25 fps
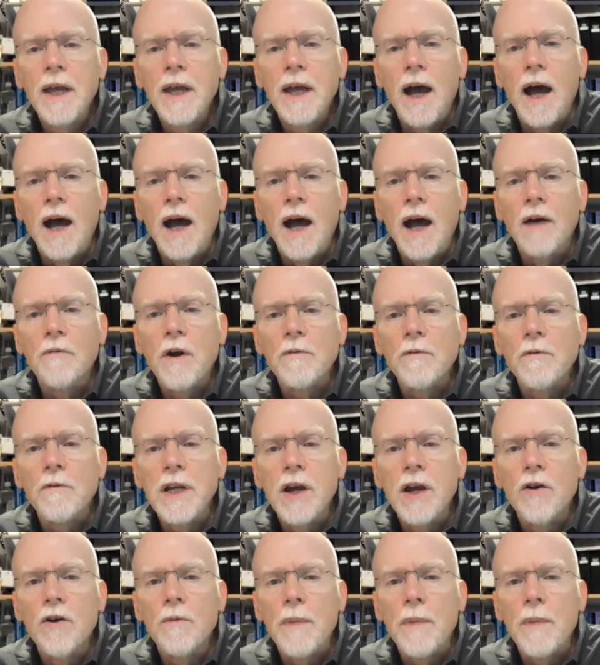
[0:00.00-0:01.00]
what we
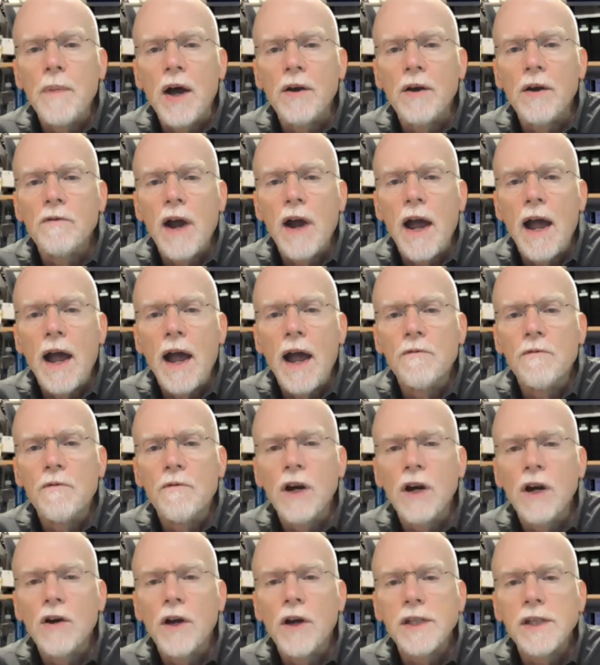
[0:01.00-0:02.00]
know about
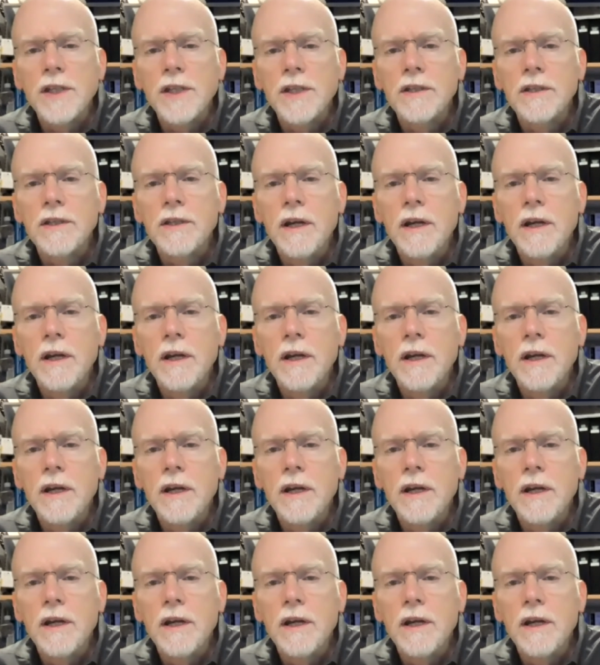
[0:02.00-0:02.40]
what causes